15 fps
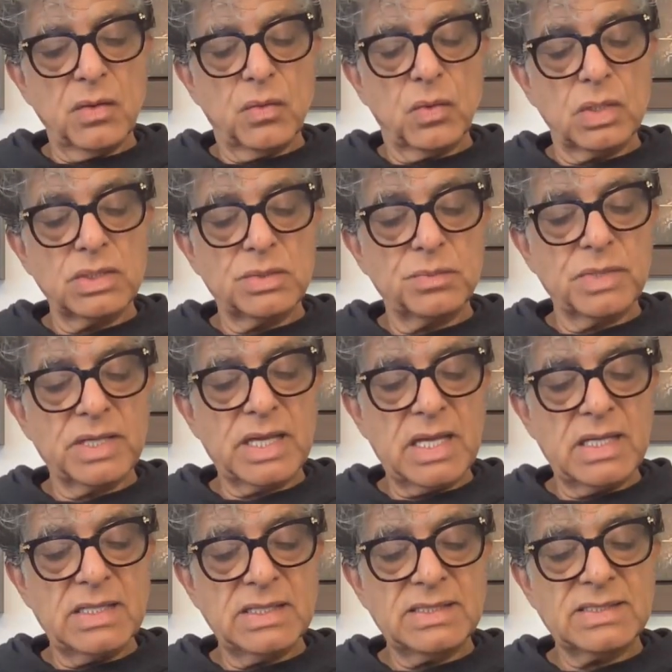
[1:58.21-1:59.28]
Quantum
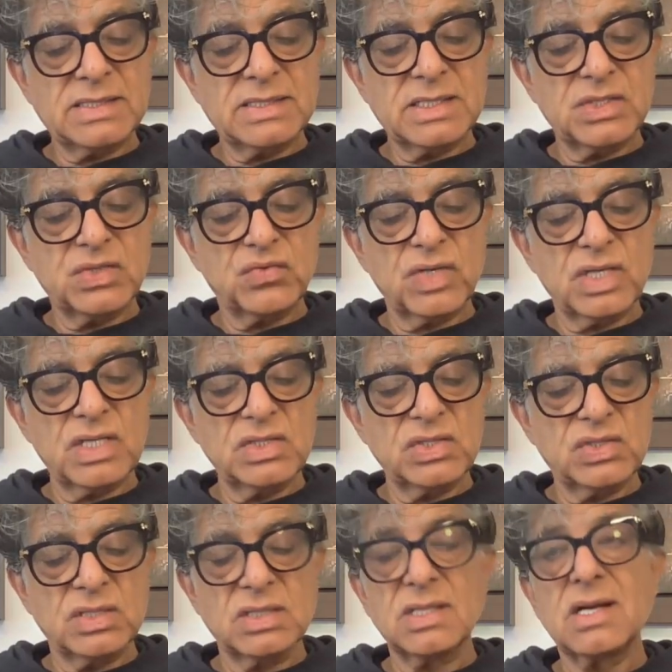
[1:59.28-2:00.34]
mechanics is a
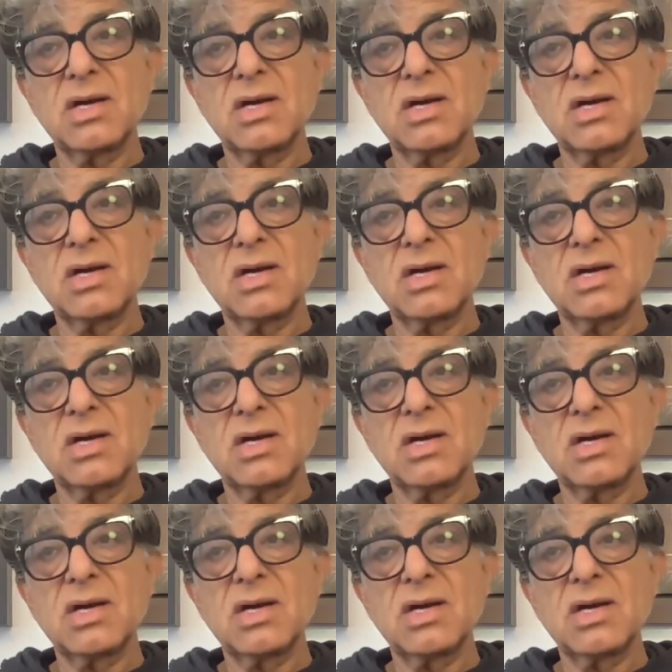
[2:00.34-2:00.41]
strange and